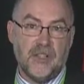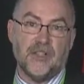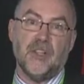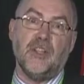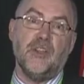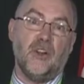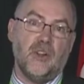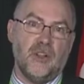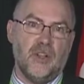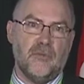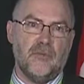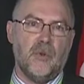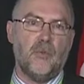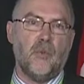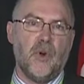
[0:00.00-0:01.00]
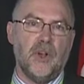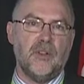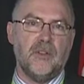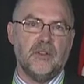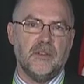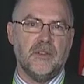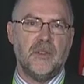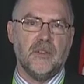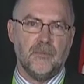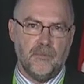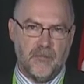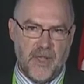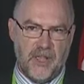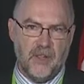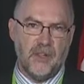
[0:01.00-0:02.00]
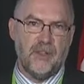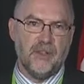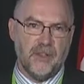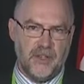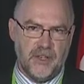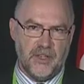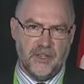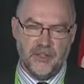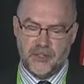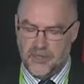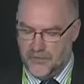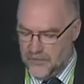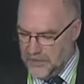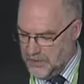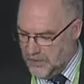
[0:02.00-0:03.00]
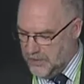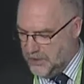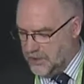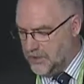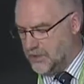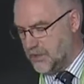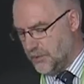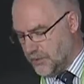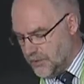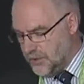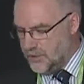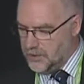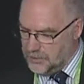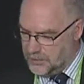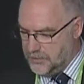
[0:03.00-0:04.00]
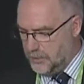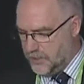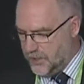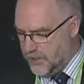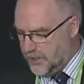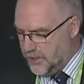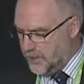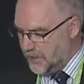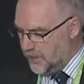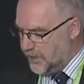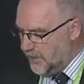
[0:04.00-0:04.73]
So they all come from one male lineage. So we said, oh, OK,